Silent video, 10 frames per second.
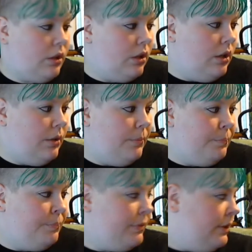
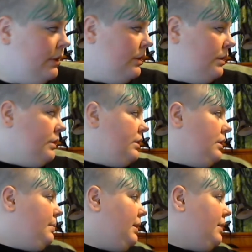
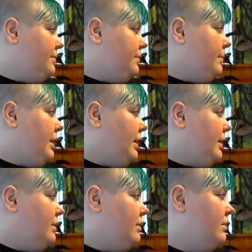Apart from that,